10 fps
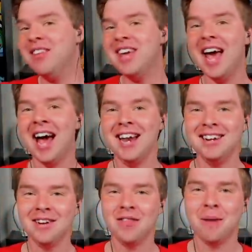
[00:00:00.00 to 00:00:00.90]
be the
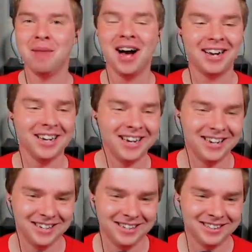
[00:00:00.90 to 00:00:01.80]
end of the
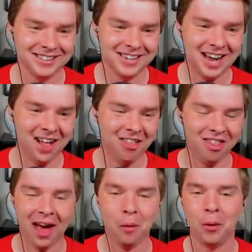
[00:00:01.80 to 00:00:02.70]
Makuhita. And
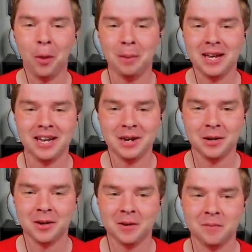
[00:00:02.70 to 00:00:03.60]
that will be
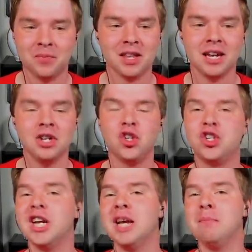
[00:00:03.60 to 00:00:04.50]

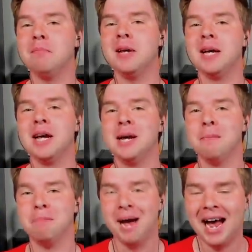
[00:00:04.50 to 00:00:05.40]
Gym
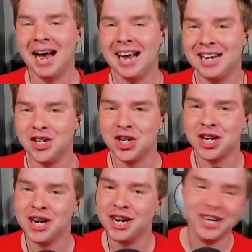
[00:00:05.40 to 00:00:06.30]
Badge
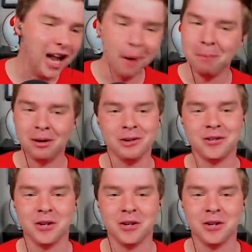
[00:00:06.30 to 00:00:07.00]
Number